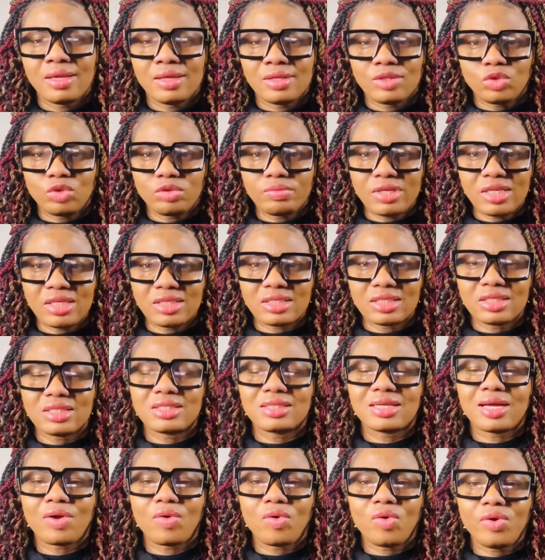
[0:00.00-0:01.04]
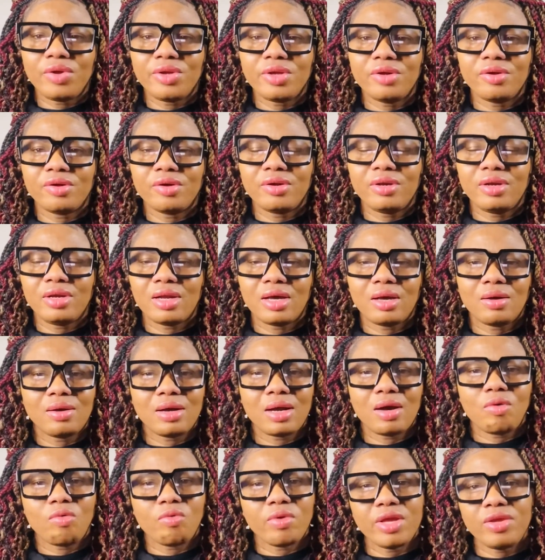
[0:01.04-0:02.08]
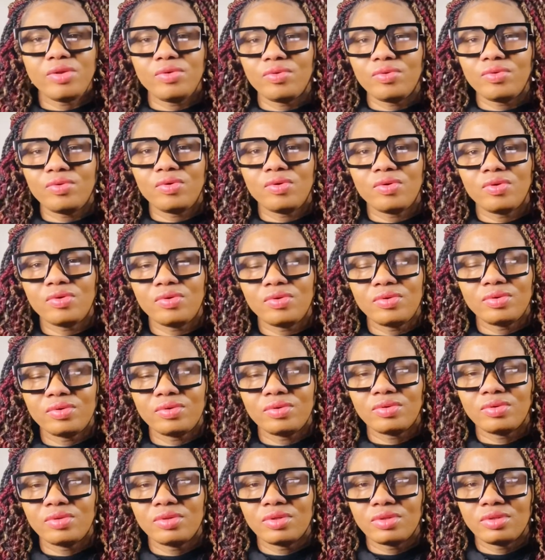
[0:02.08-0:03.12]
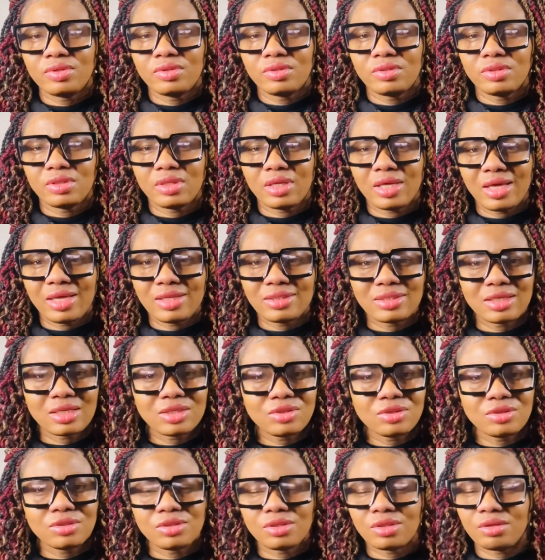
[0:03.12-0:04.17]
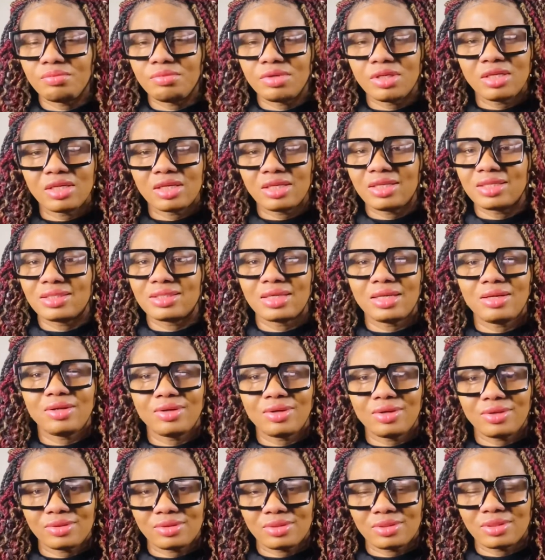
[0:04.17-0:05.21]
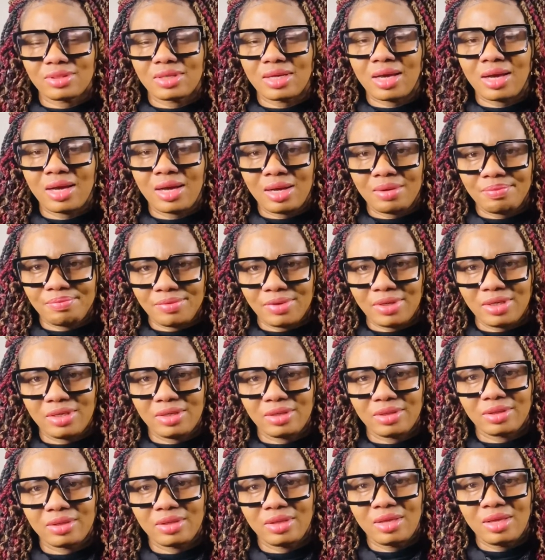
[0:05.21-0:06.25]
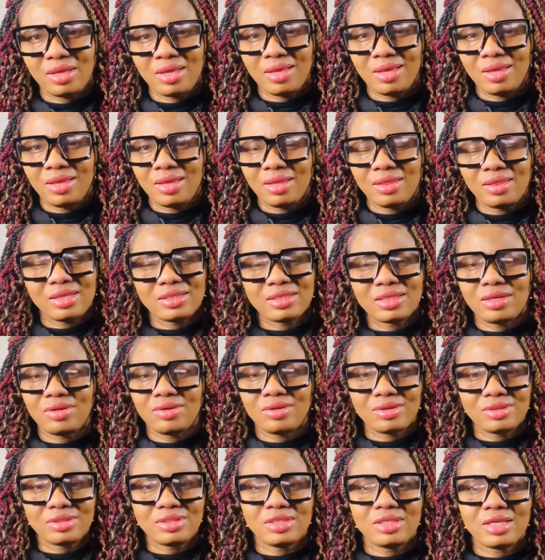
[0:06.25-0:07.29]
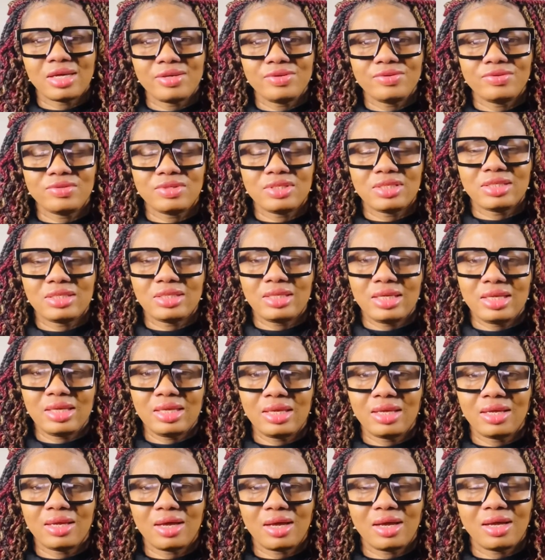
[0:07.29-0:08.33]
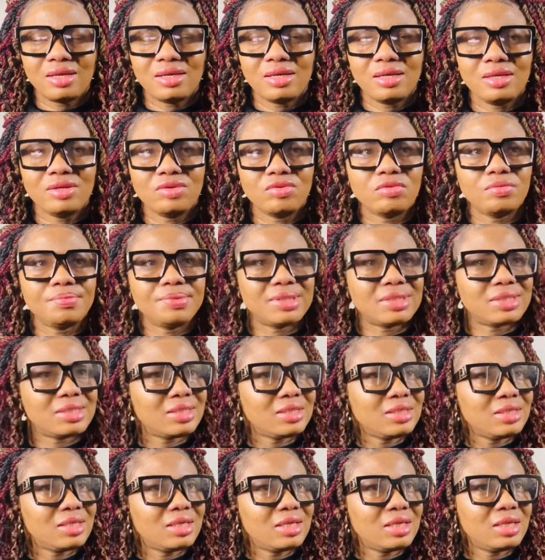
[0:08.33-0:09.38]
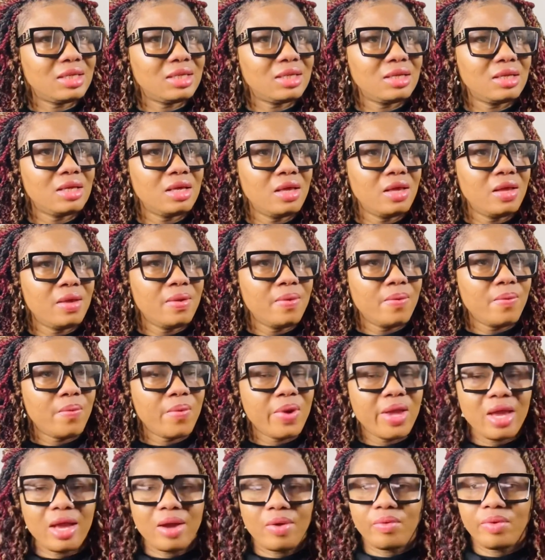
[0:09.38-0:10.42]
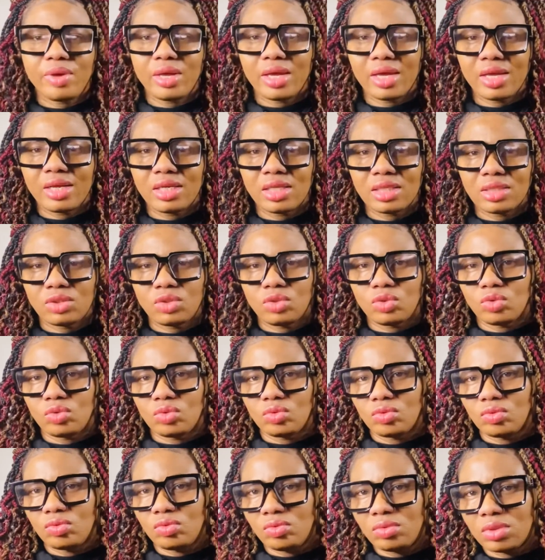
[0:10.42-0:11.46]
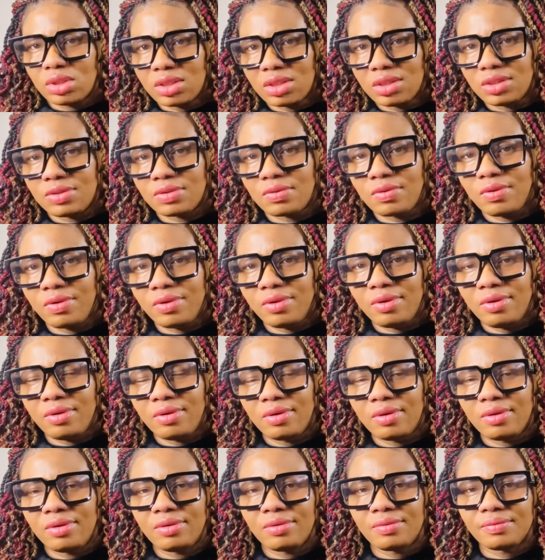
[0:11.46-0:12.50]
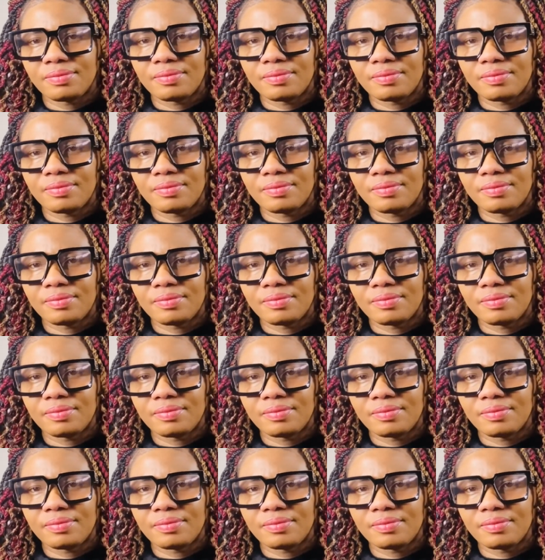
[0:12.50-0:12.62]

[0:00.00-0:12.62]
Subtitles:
Too many things are going on now. And when you go enter social media, there's a lot happening. There's a lot that you see. And then you'll be thinking, where are we heading to? What is going on?